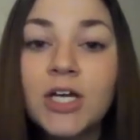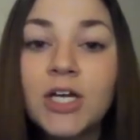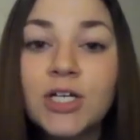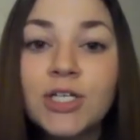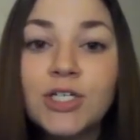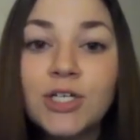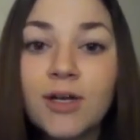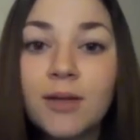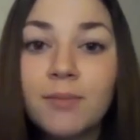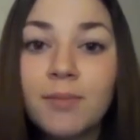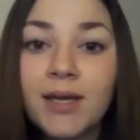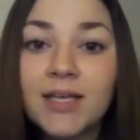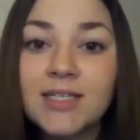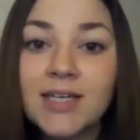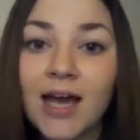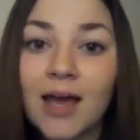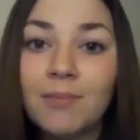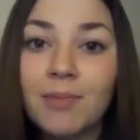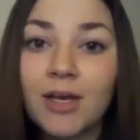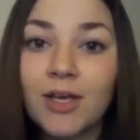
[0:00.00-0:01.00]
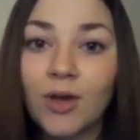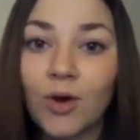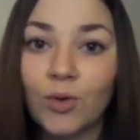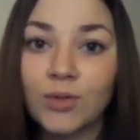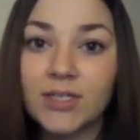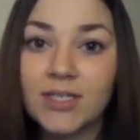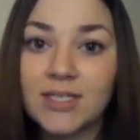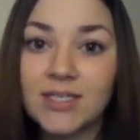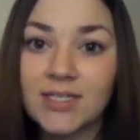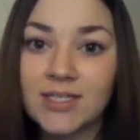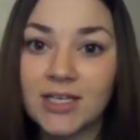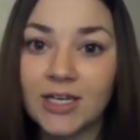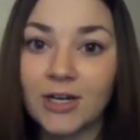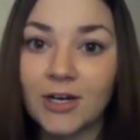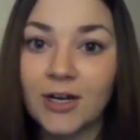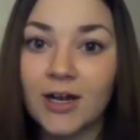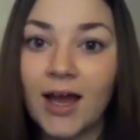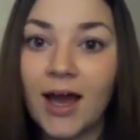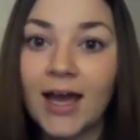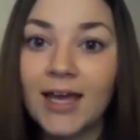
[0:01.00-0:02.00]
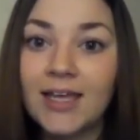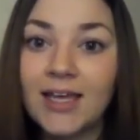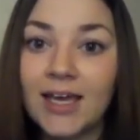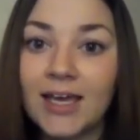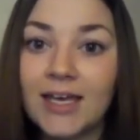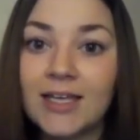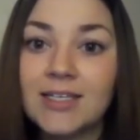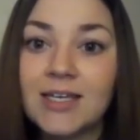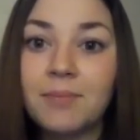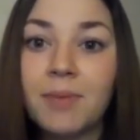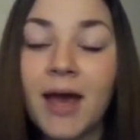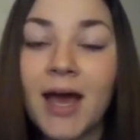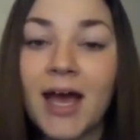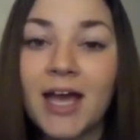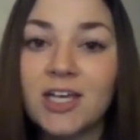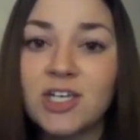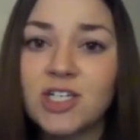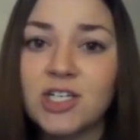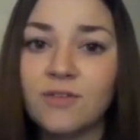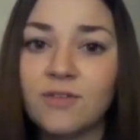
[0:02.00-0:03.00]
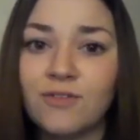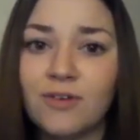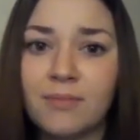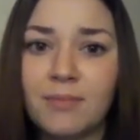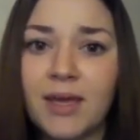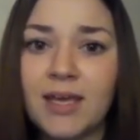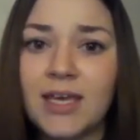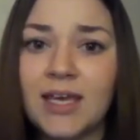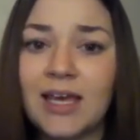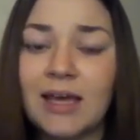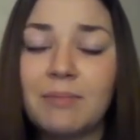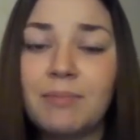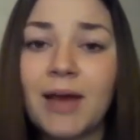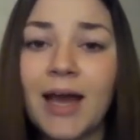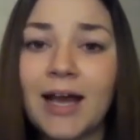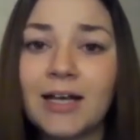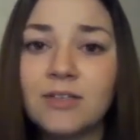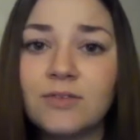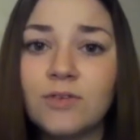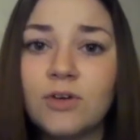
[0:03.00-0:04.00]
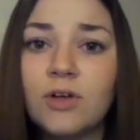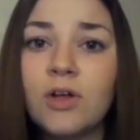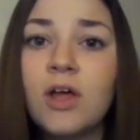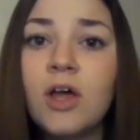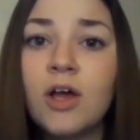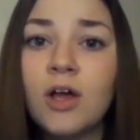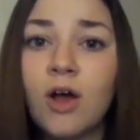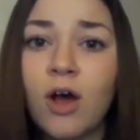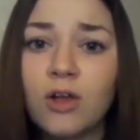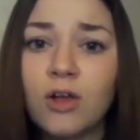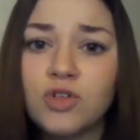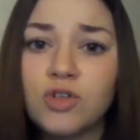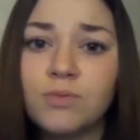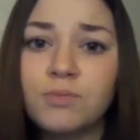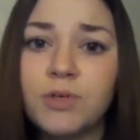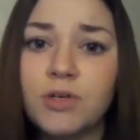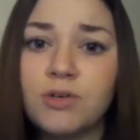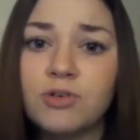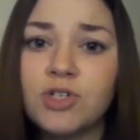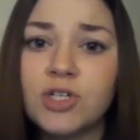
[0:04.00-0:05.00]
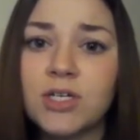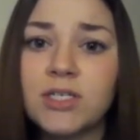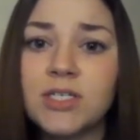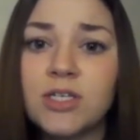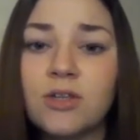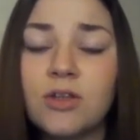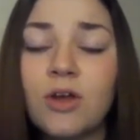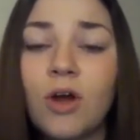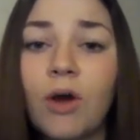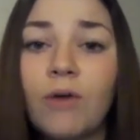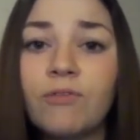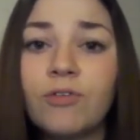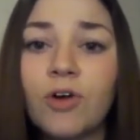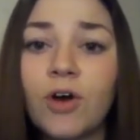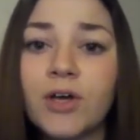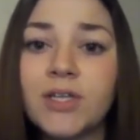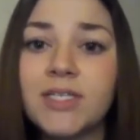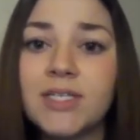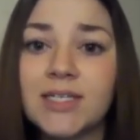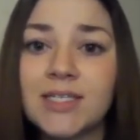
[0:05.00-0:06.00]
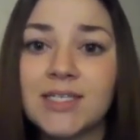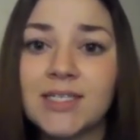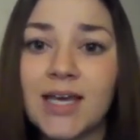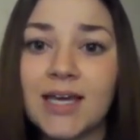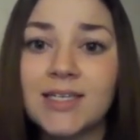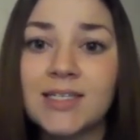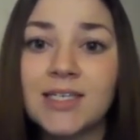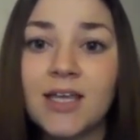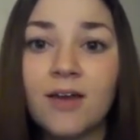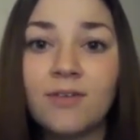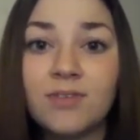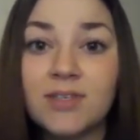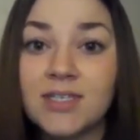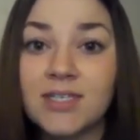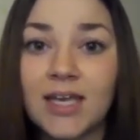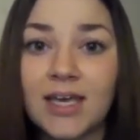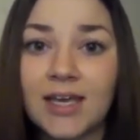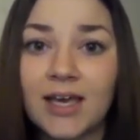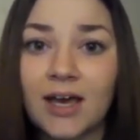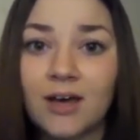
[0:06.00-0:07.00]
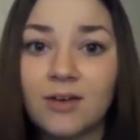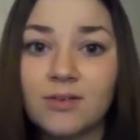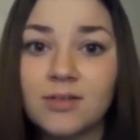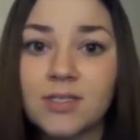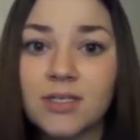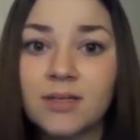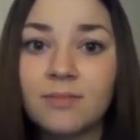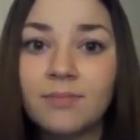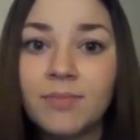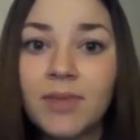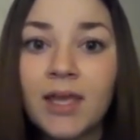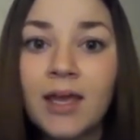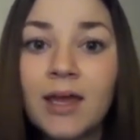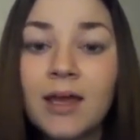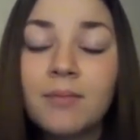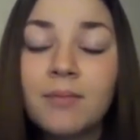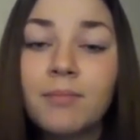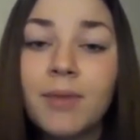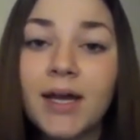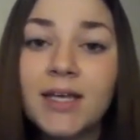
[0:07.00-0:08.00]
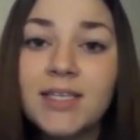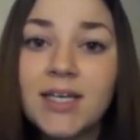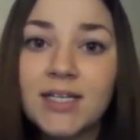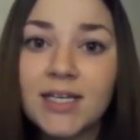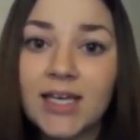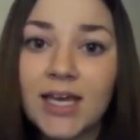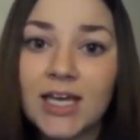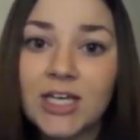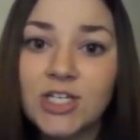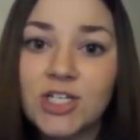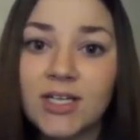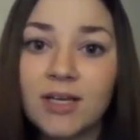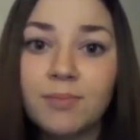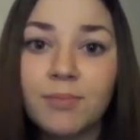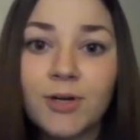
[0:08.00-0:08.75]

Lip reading: During my time at Golden Steer, I gained a passion for making impactful contributions to the overall success of the steakhouse. My dedication and